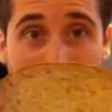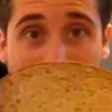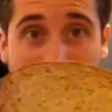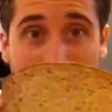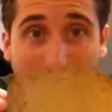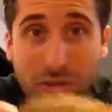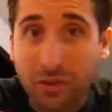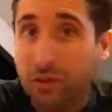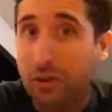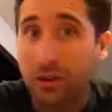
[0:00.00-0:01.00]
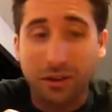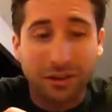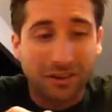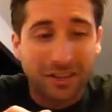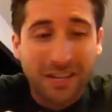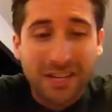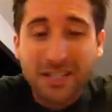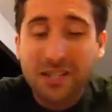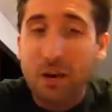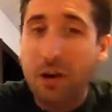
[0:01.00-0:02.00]
You see that mustard? Oh.
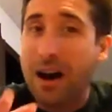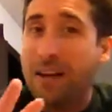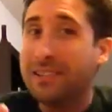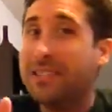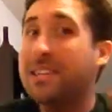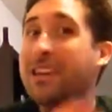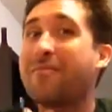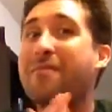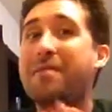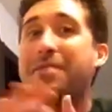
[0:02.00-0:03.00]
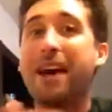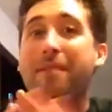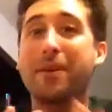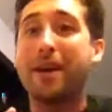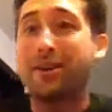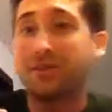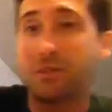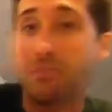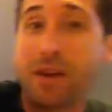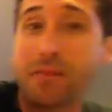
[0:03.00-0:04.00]
So let's see if maybe that
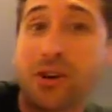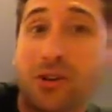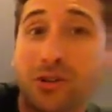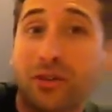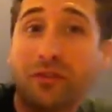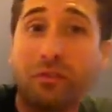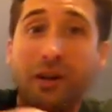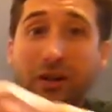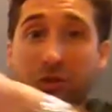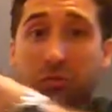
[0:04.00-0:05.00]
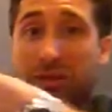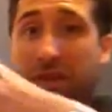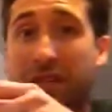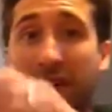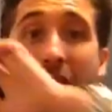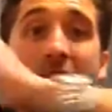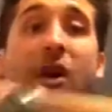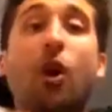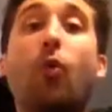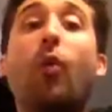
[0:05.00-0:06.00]
pairs, and maybe also if it pairs with the
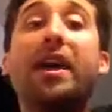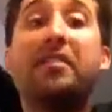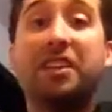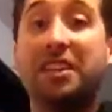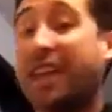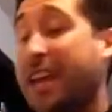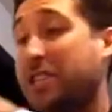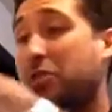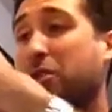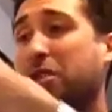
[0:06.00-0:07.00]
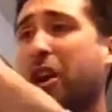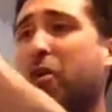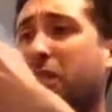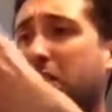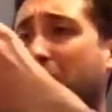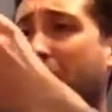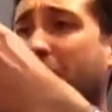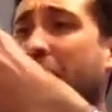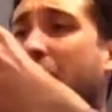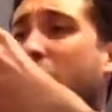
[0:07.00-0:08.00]
wavy lays, which I always love.